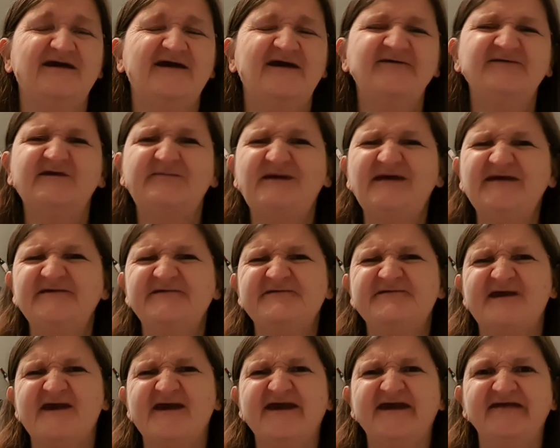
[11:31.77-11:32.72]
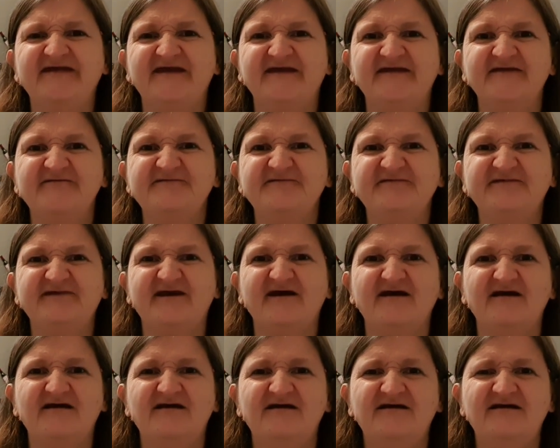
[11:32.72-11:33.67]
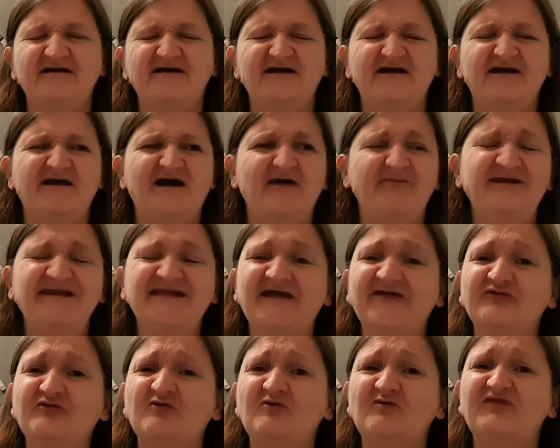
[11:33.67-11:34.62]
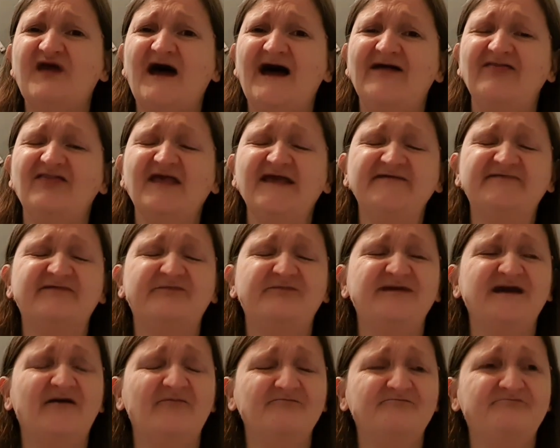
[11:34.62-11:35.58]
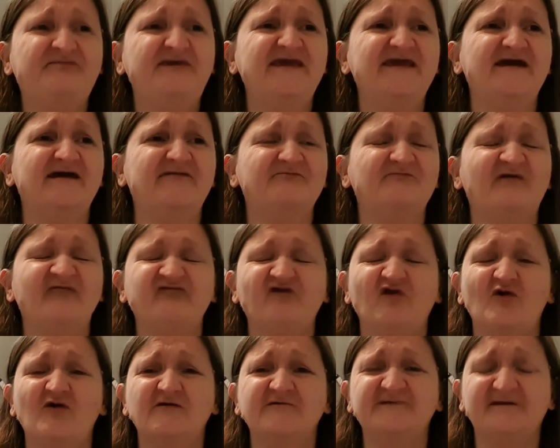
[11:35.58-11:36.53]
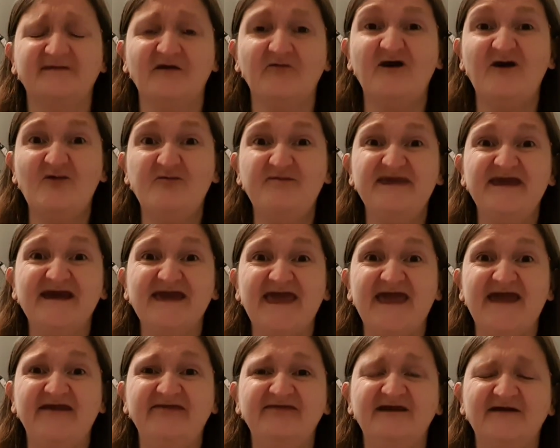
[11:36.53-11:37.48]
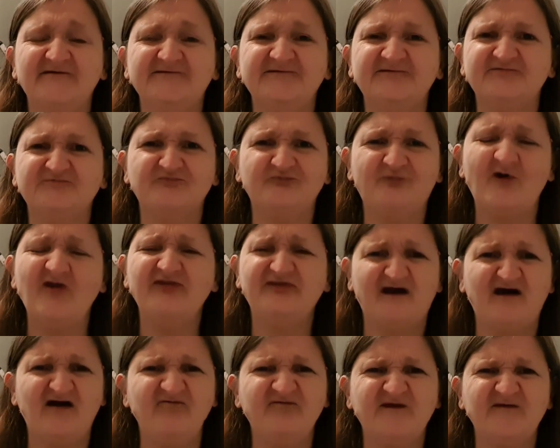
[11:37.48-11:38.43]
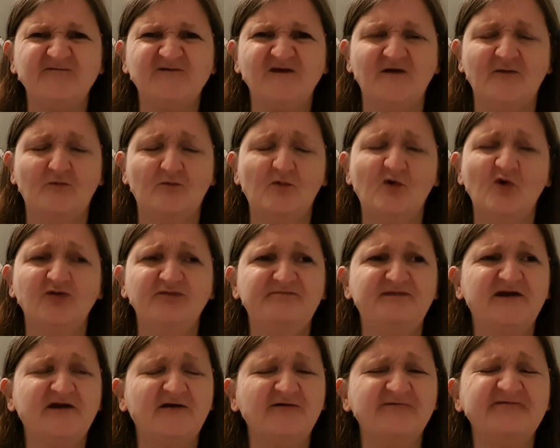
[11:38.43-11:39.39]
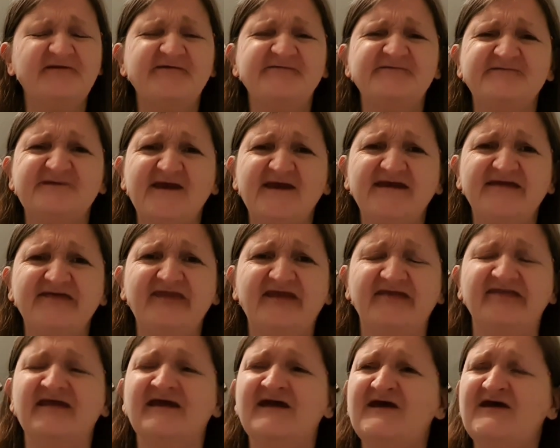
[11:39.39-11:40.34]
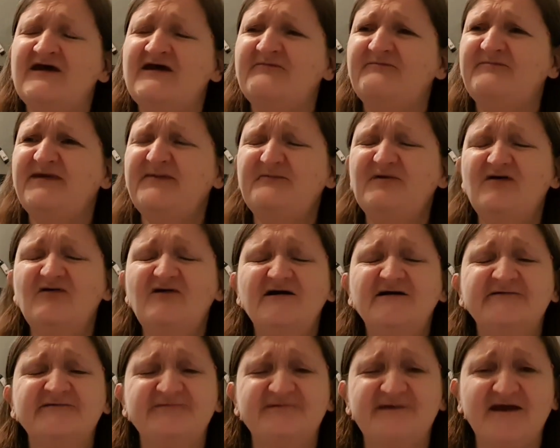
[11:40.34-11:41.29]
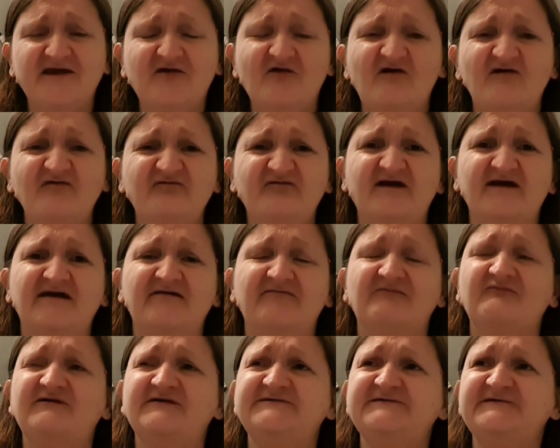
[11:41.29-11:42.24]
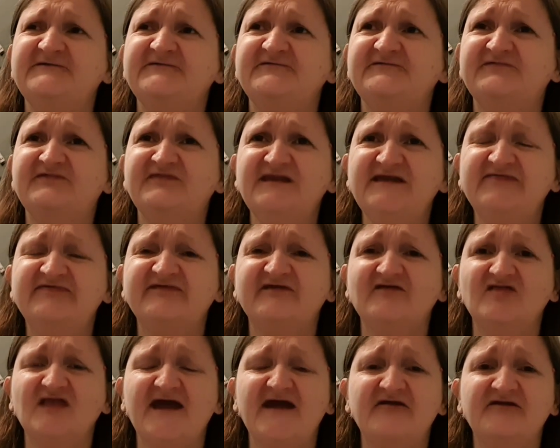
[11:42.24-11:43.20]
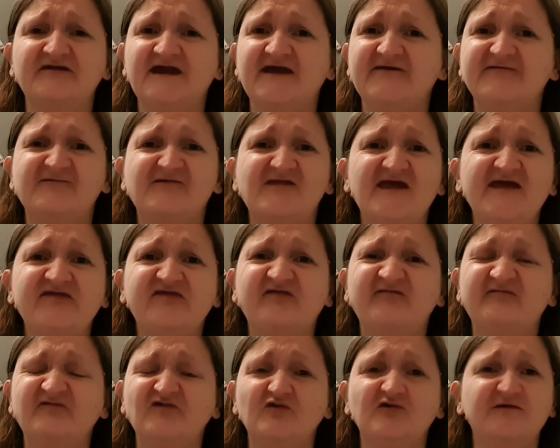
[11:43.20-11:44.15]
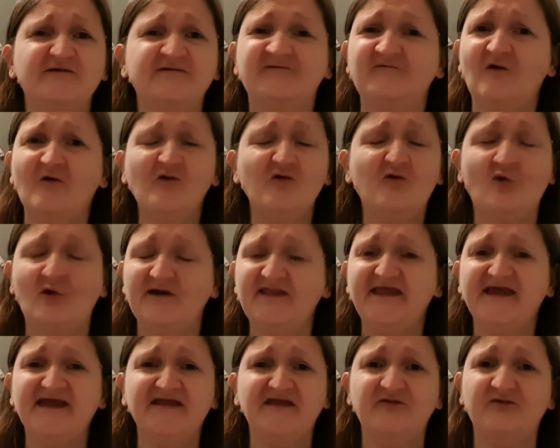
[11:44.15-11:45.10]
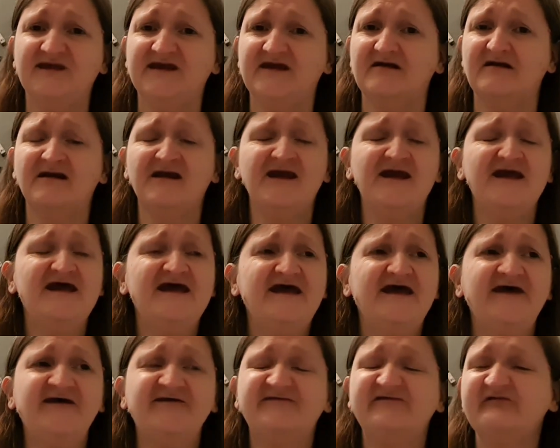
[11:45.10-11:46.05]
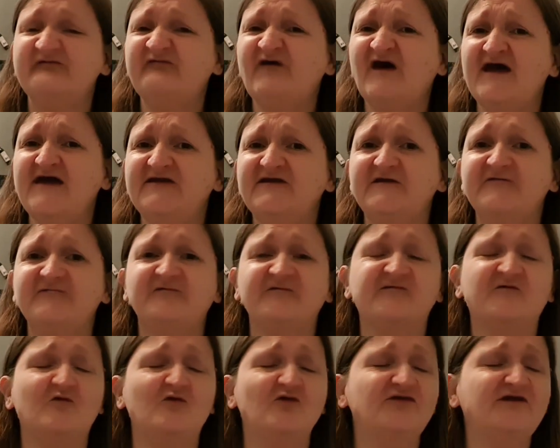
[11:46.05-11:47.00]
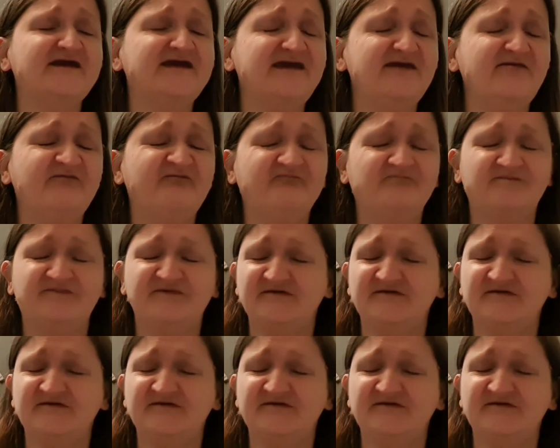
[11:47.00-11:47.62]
it's a bit sickening, isn't it? I mean, I know that I like to be upbeat in my vlogs, and I will be again. I just want to have this little moan because it's sickening. People are sick of it. We just need to learn. It's like the flu. It's not going anywhere. It's a virus. It's going to keep,